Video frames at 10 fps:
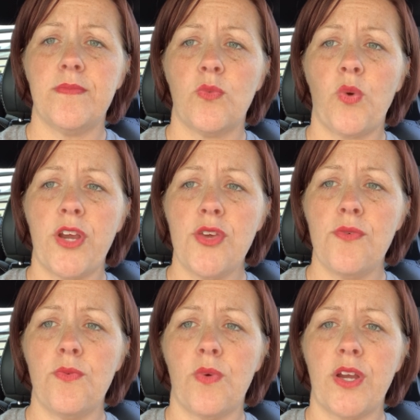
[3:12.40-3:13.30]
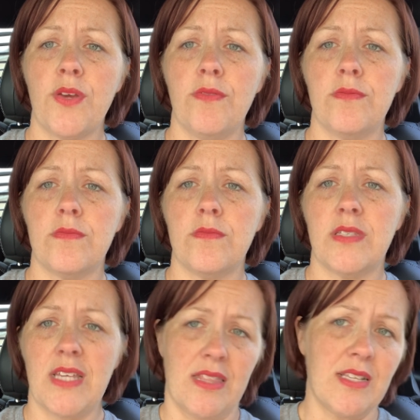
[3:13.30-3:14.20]
where you
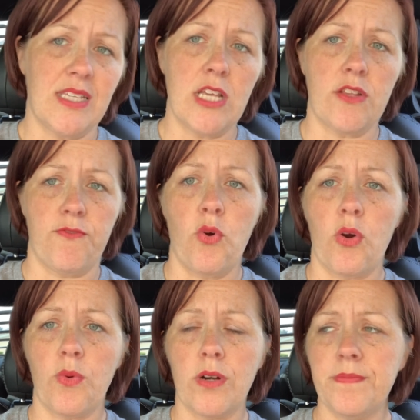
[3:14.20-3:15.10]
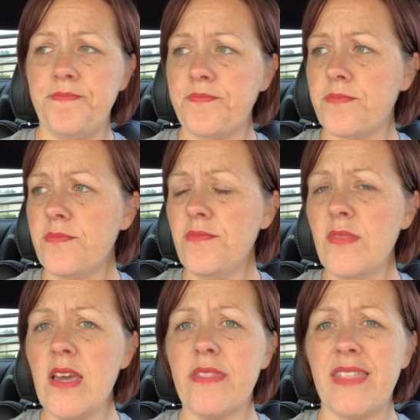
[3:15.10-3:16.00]
sit the seats forward,
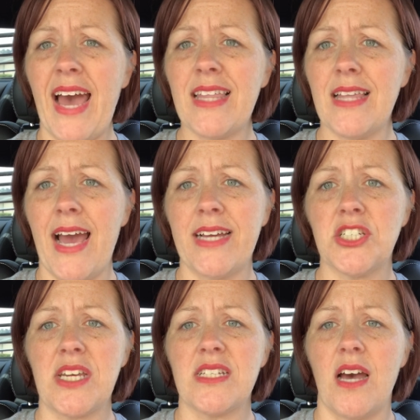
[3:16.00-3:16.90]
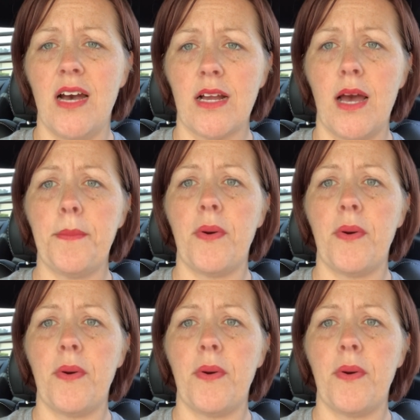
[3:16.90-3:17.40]
that latch gets hung up